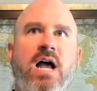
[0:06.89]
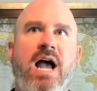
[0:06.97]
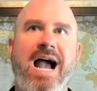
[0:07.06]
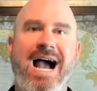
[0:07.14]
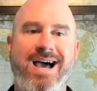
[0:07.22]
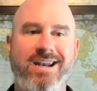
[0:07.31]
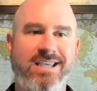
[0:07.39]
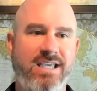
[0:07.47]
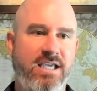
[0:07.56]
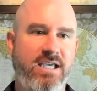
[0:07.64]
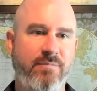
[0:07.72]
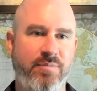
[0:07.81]
how to
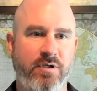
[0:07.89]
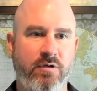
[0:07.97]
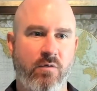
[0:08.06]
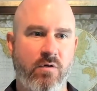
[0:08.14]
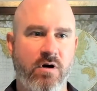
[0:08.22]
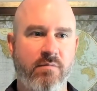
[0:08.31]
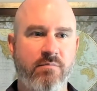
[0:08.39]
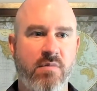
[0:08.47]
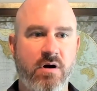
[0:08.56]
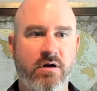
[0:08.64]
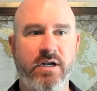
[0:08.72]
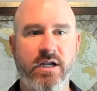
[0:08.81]
keep your
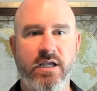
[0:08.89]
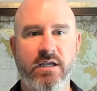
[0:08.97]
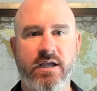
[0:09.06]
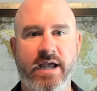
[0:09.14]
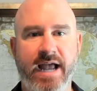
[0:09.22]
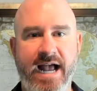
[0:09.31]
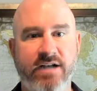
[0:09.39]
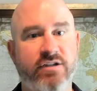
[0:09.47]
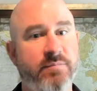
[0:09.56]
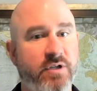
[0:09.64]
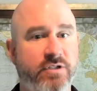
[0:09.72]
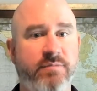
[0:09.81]
marketing
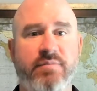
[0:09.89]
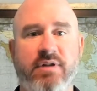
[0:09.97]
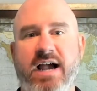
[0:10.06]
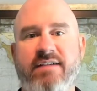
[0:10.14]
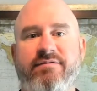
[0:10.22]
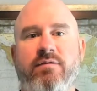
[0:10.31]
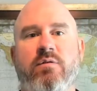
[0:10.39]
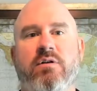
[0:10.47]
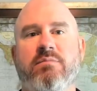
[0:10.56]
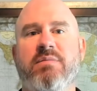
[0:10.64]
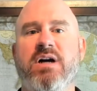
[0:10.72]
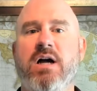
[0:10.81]
attribution
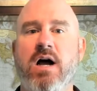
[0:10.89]
platform